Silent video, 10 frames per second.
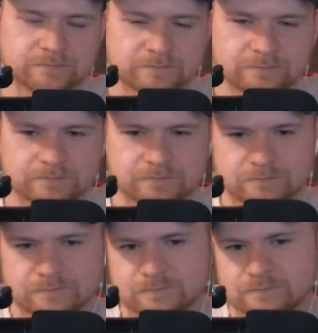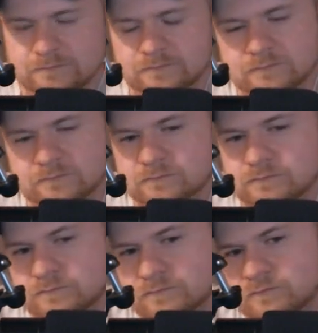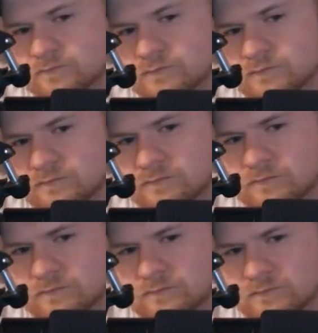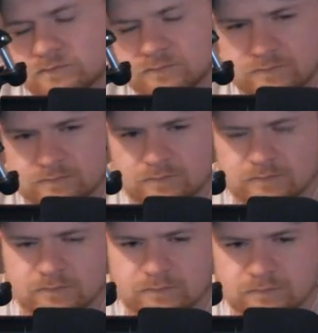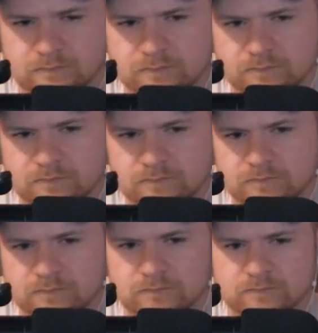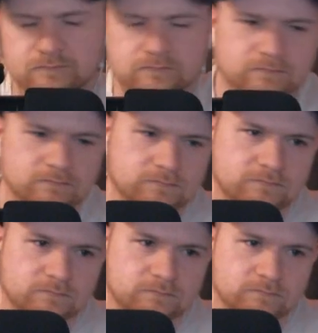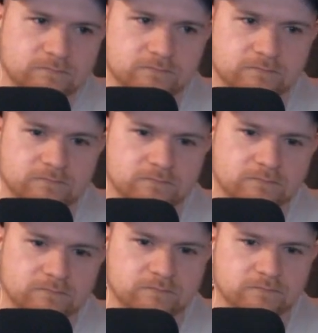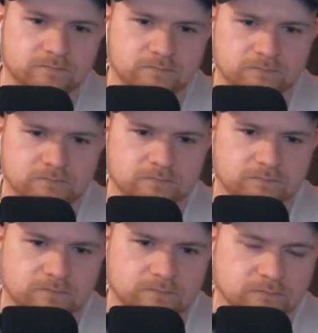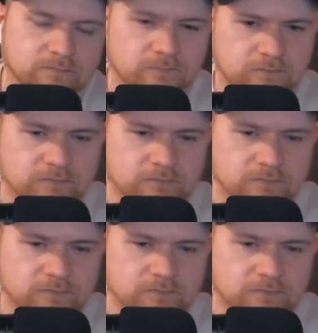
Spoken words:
[no speech]